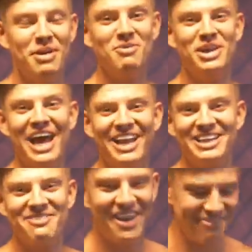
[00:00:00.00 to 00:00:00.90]
But in
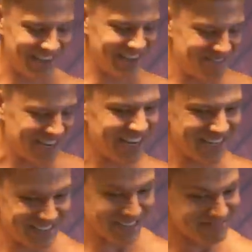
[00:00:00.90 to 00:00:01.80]
reality, I'm like
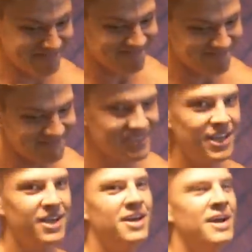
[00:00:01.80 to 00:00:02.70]
this either.
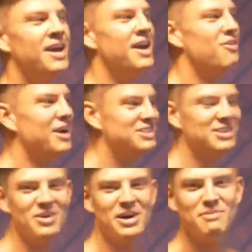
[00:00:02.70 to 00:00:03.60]
Right,
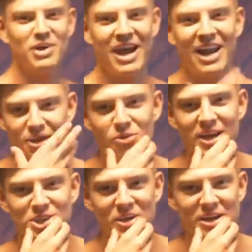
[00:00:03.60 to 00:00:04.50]
so you kind of like
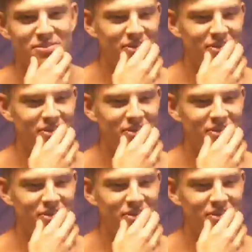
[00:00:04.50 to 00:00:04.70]
want to train your